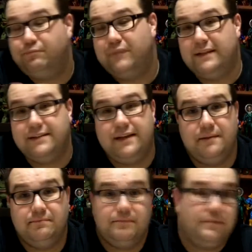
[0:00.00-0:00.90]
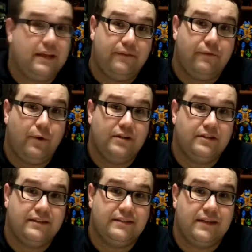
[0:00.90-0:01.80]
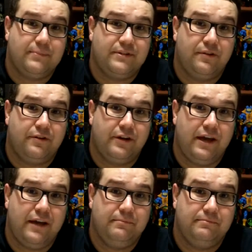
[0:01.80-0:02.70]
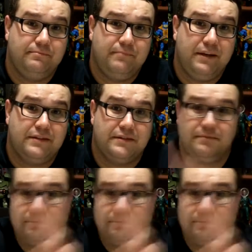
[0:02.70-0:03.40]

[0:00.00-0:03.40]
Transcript: that's it. Thank you for watching. This is episode 38. Peace.